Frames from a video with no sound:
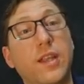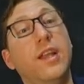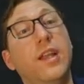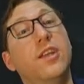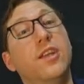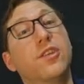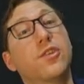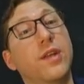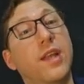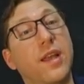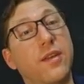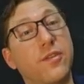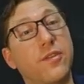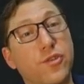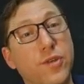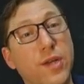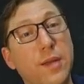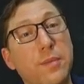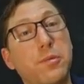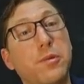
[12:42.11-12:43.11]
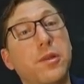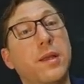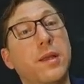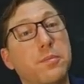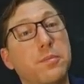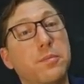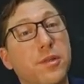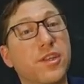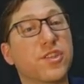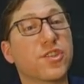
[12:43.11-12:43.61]
It's going to have trample and
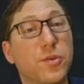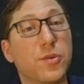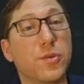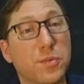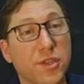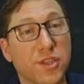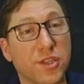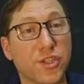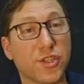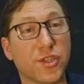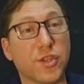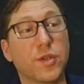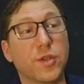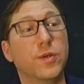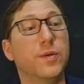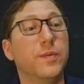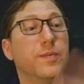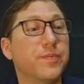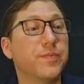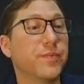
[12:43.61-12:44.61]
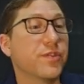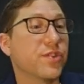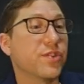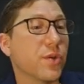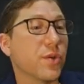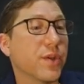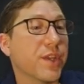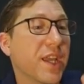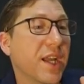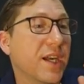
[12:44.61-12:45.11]
+2/+2. So
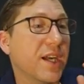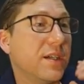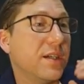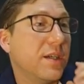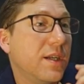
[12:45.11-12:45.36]
yeah.